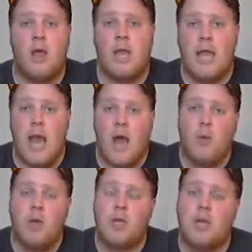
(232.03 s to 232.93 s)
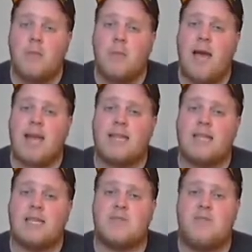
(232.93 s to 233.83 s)
Now, when you look back at
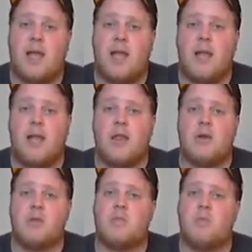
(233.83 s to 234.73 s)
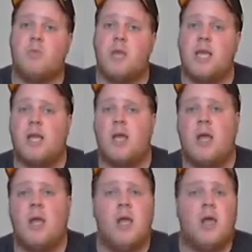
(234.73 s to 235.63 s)
this fight, there is some really...
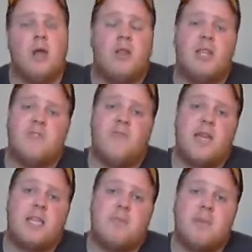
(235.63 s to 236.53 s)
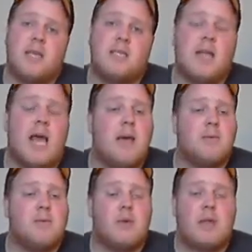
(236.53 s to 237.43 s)
This fight, to me, is an
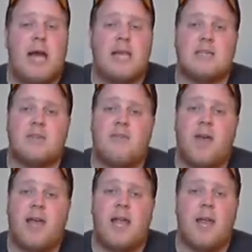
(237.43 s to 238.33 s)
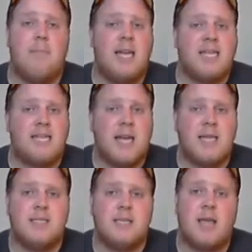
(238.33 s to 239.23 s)
absolute classic fight. And Mike
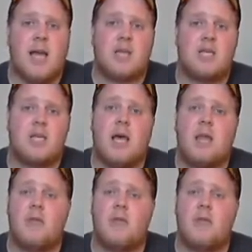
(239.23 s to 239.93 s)
Tyson, actually, the other